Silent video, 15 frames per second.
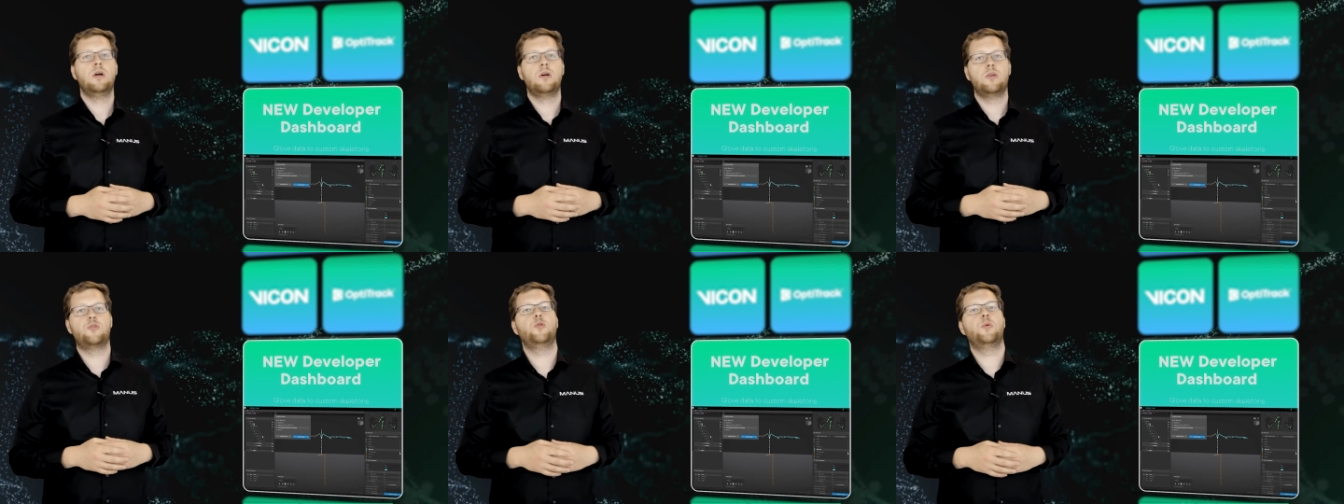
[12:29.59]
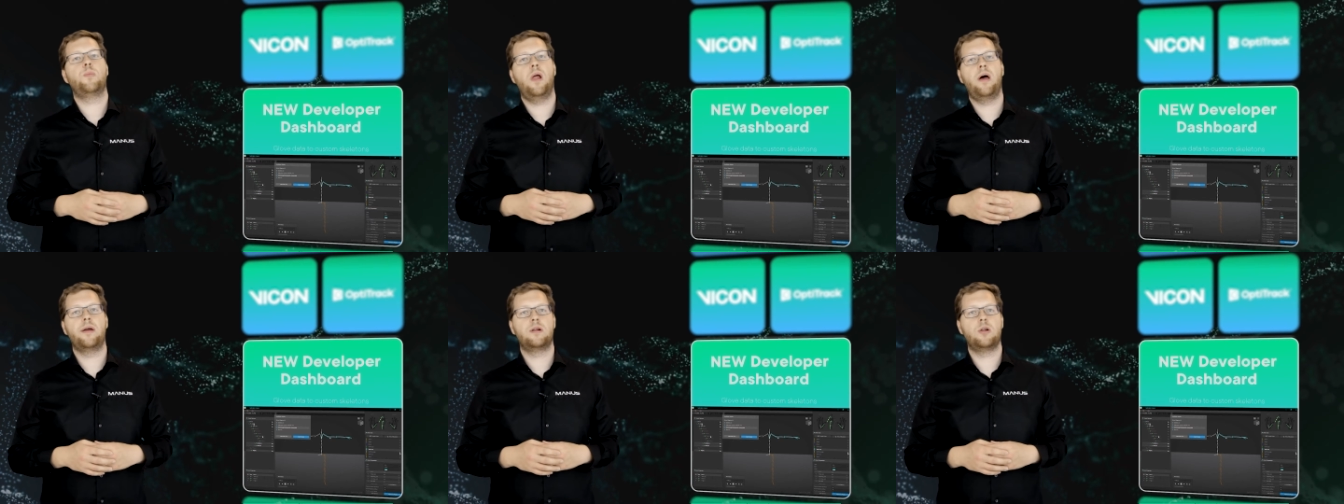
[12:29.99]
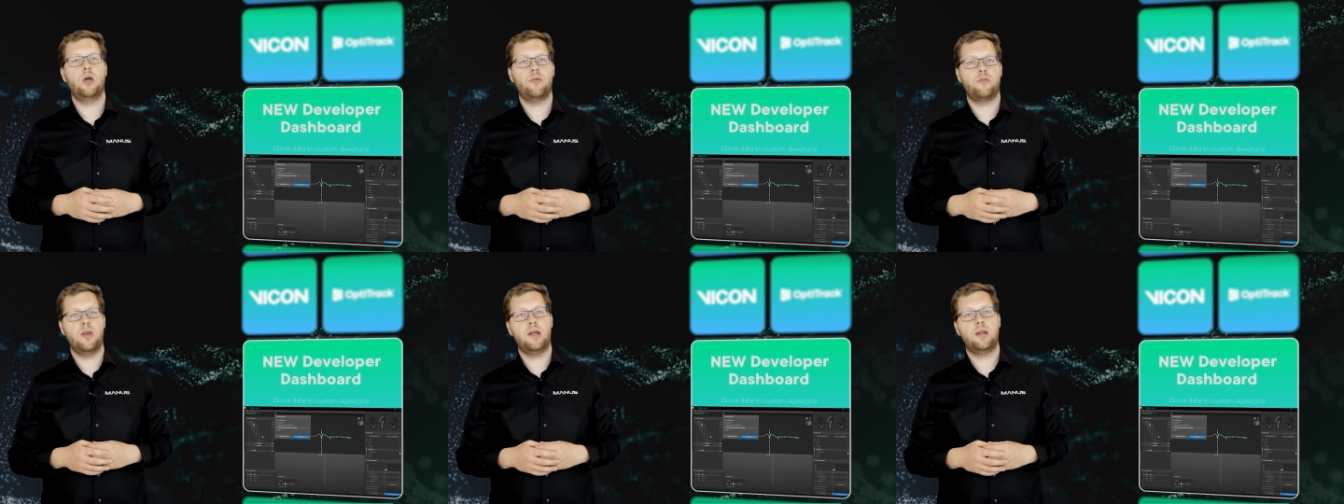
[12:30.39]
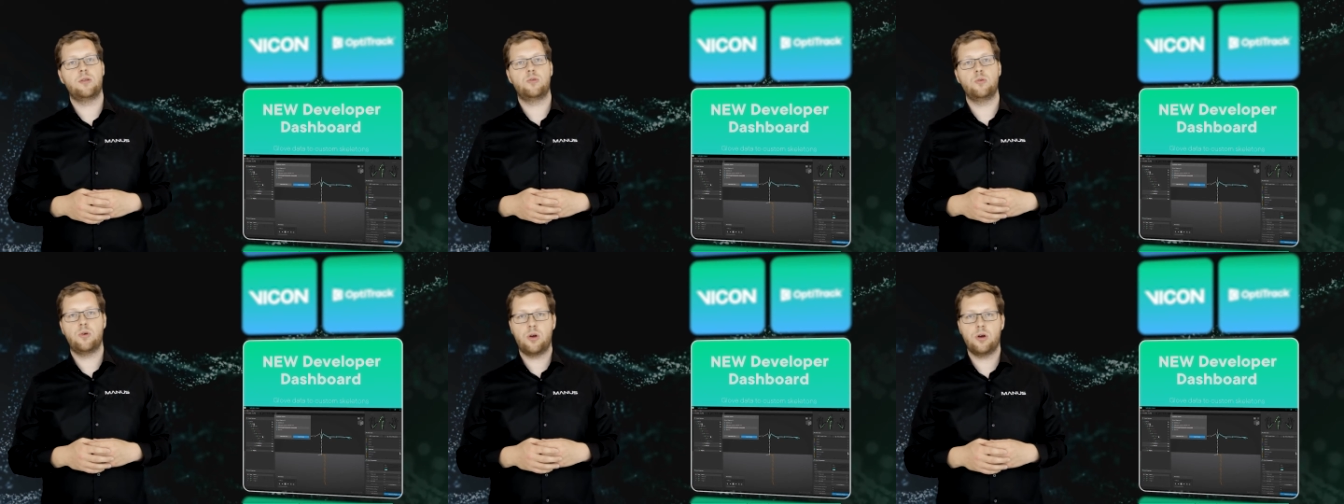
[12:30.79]
to apply glove data
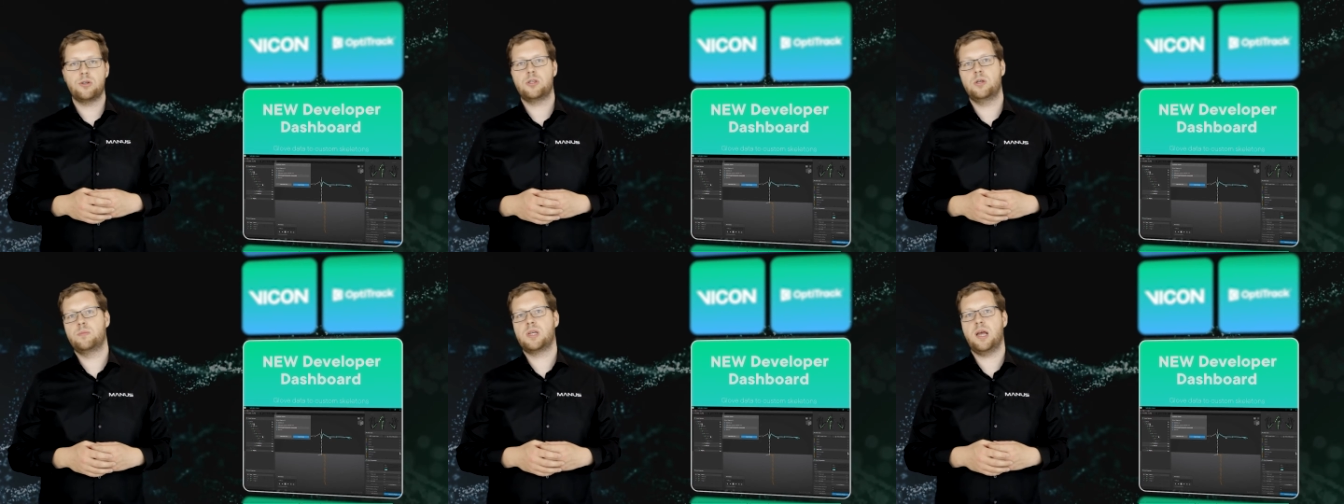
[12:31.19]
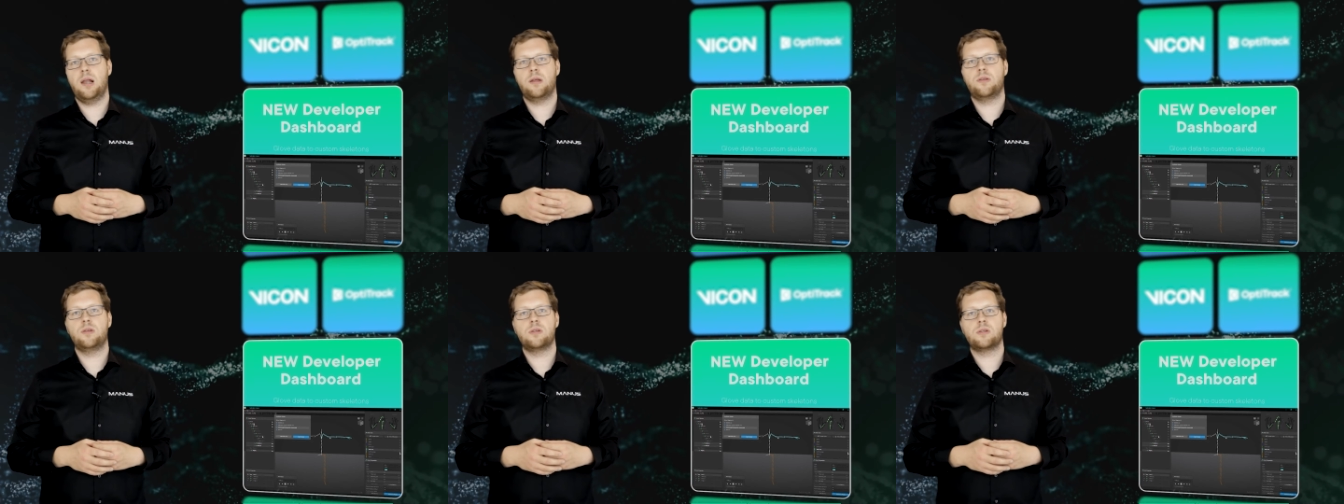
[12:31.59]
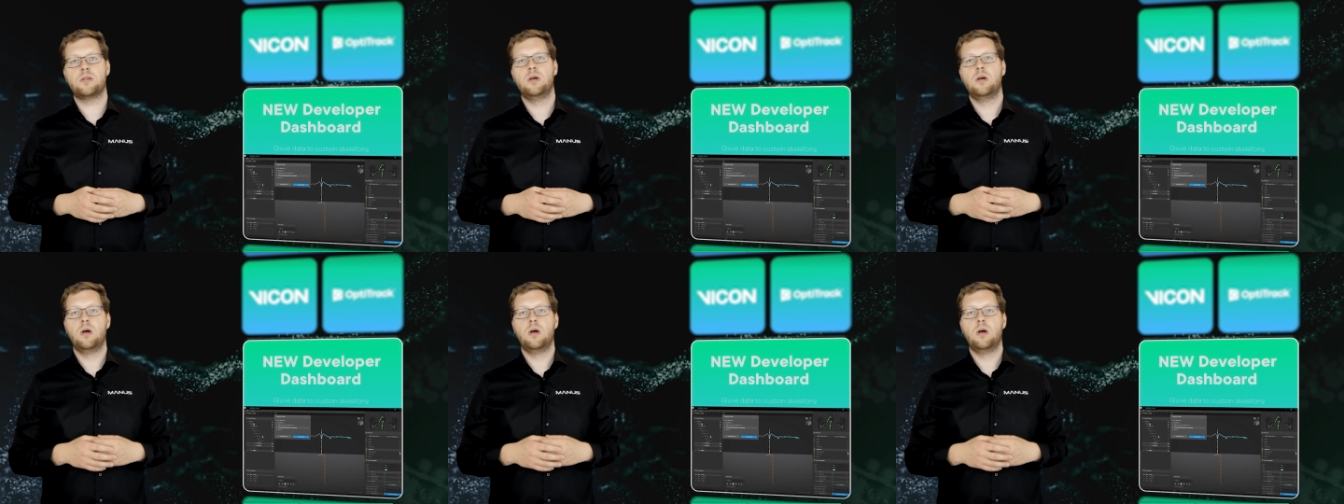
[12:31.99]
to custom skeletons